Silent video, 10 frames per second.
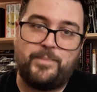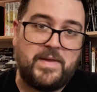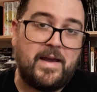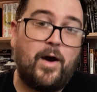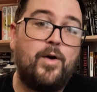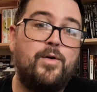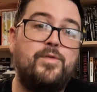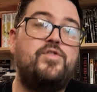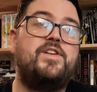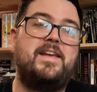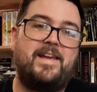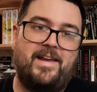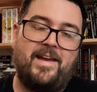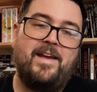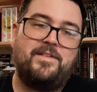the
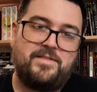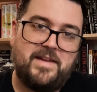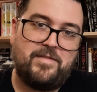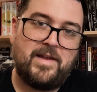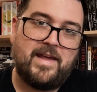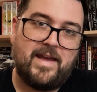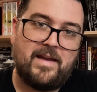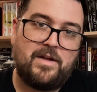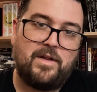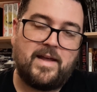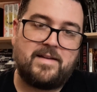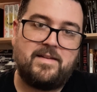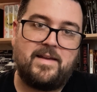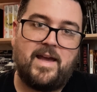OG Stephen King collecting